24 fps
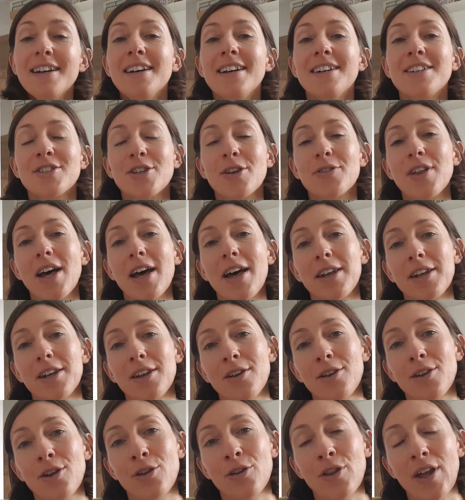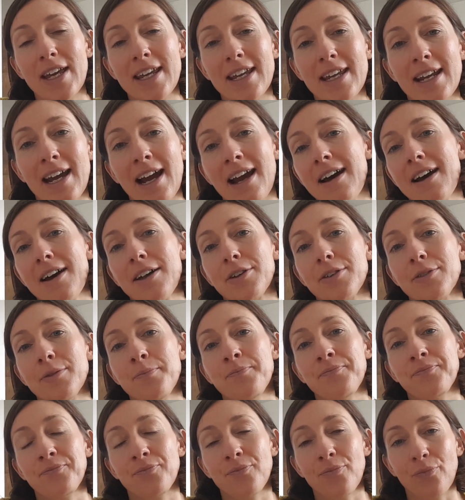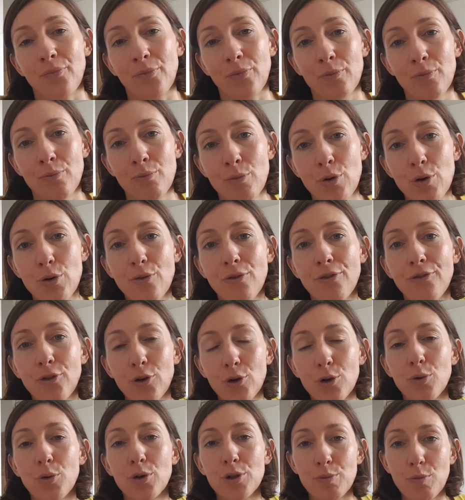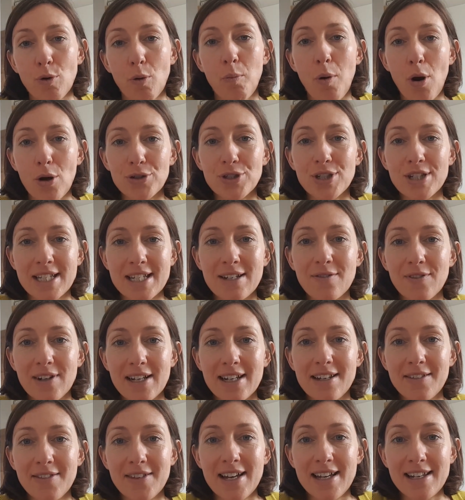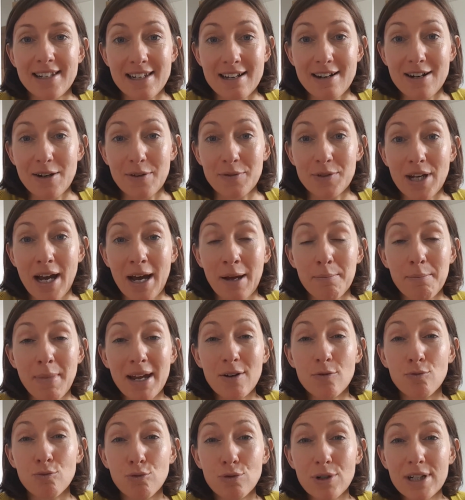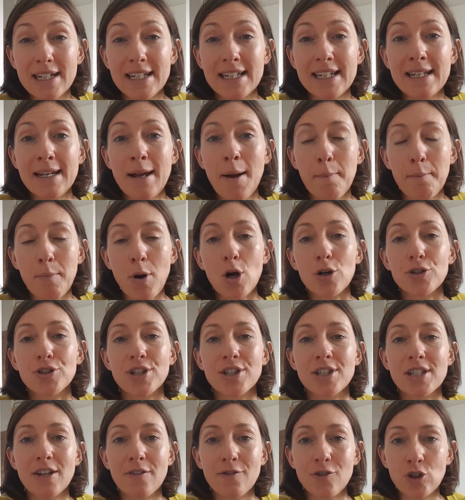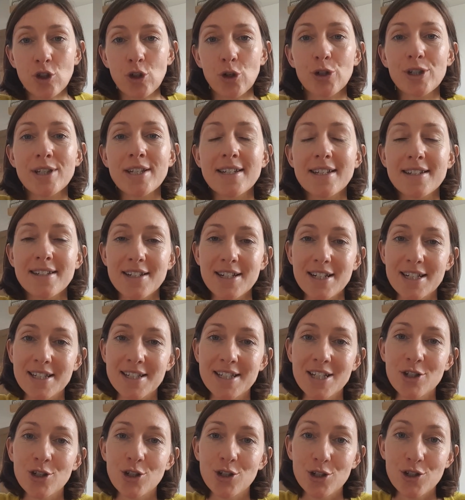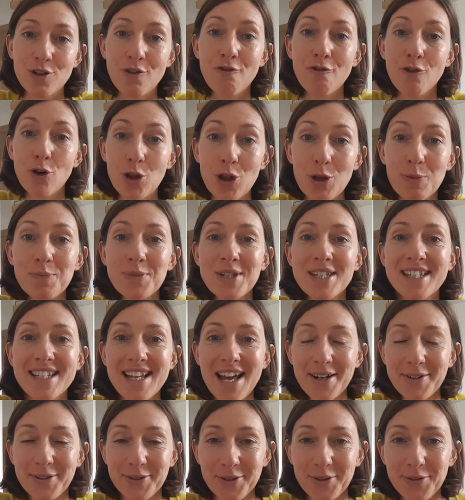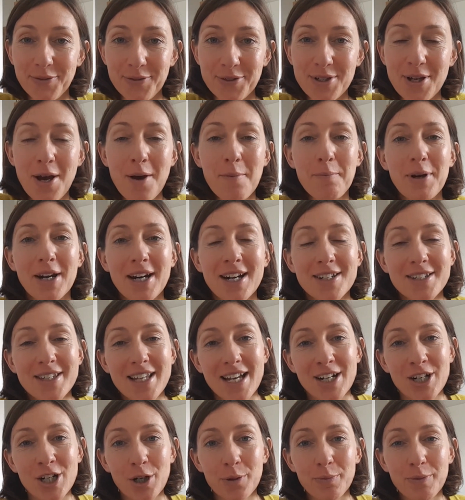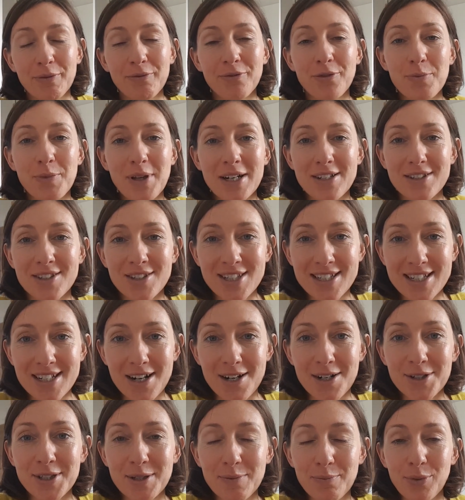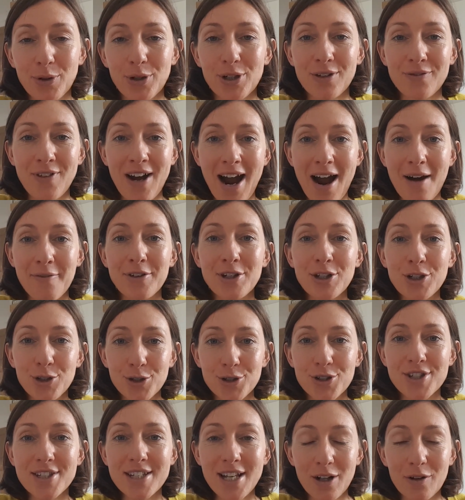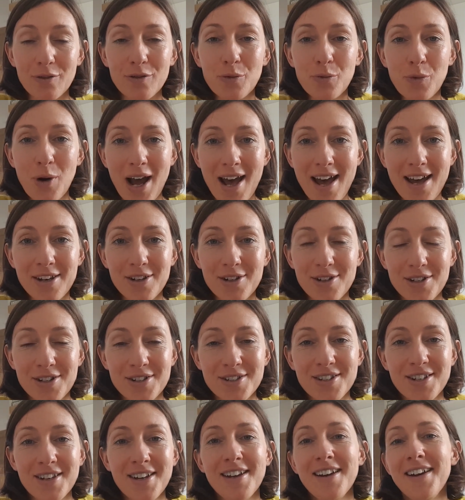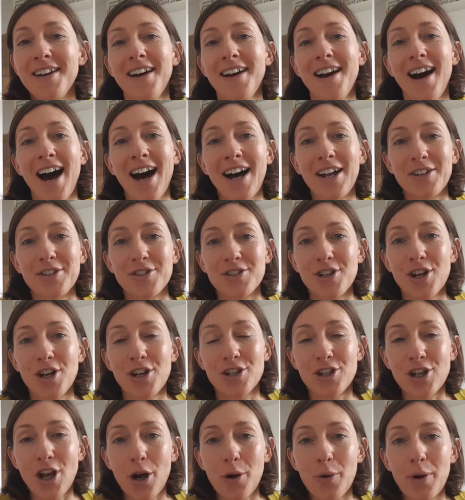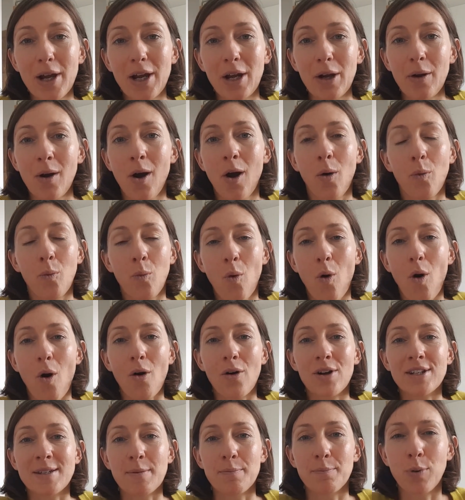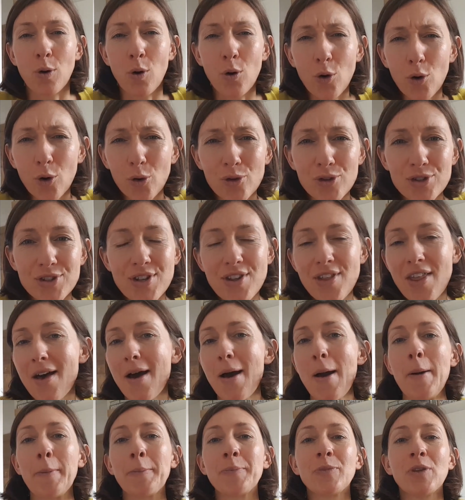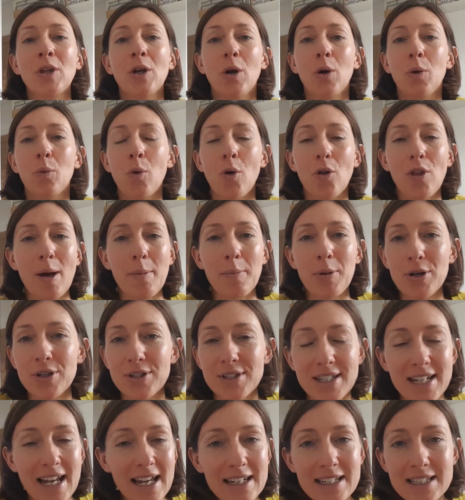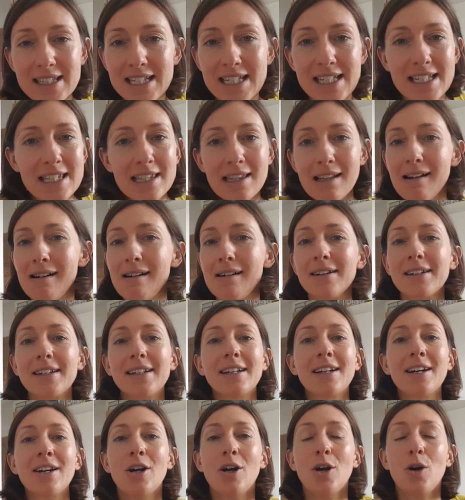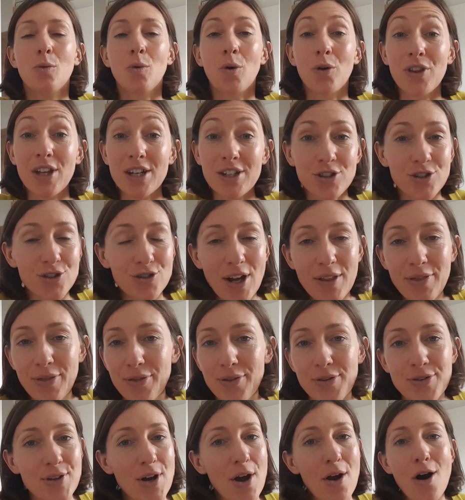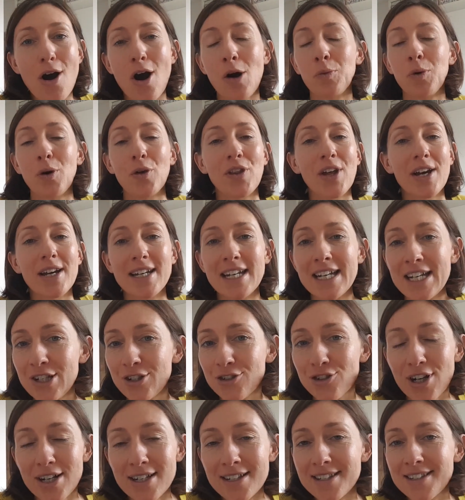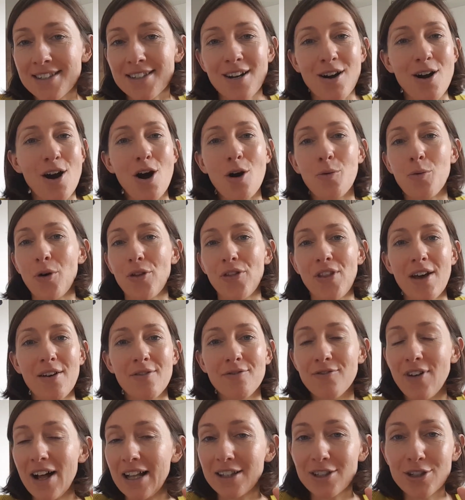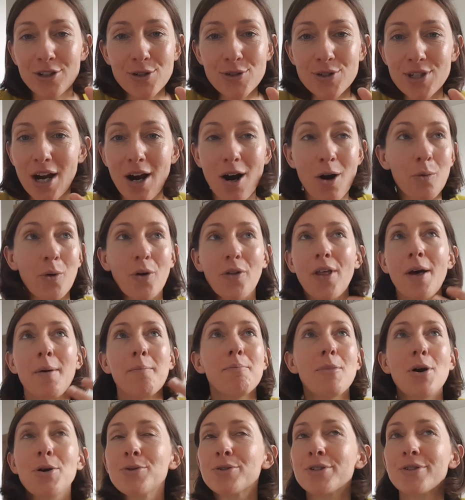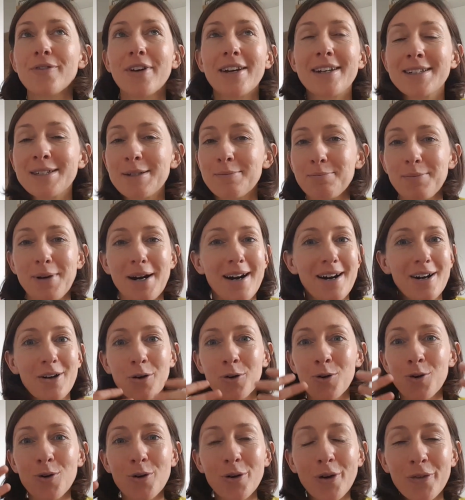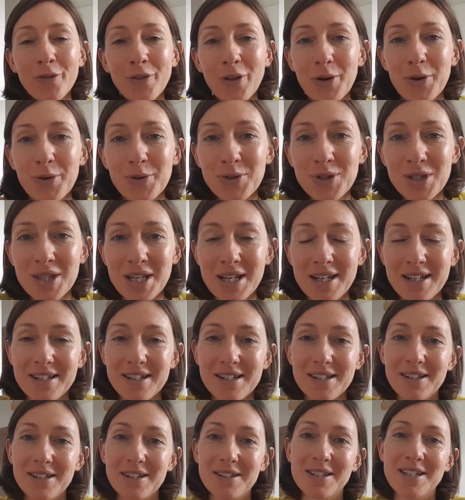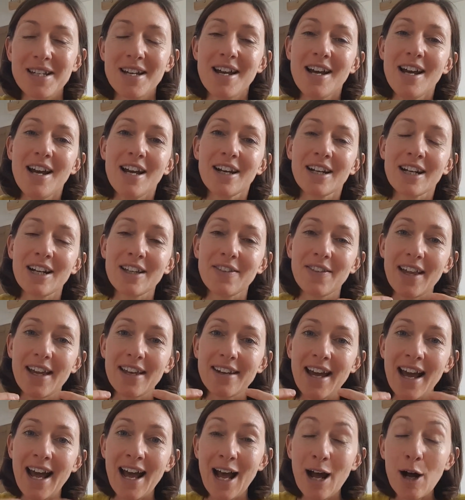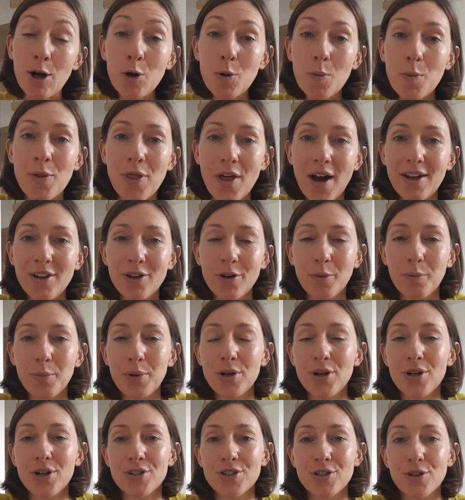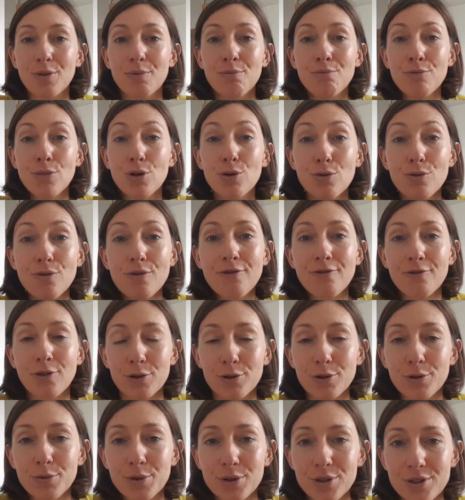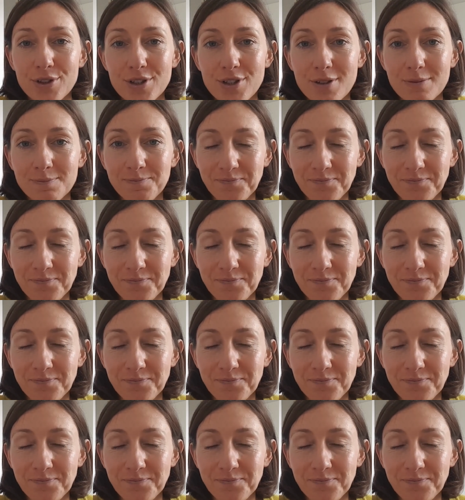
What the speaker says: so then they can move forward more positively in their lives and make really positive choices and decisions for themselves, because they're coming from that starting point of having good self-awareness and knowing what's important to them, what their personality's like, what their strengths are, what their interests are, what their values are, what they're motivated by. All of those things can then help that young person move forward.